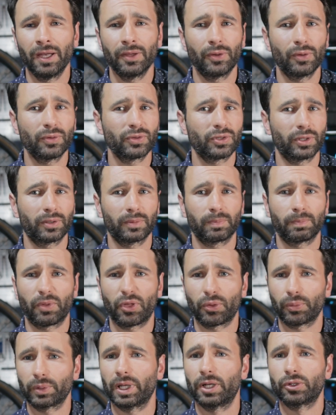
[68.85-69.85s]
those are
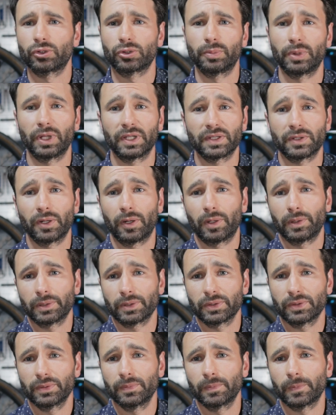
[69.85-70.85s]

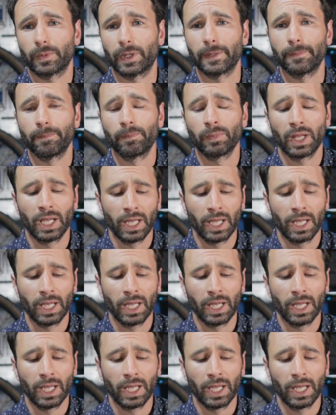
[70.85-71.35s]
$300+, right?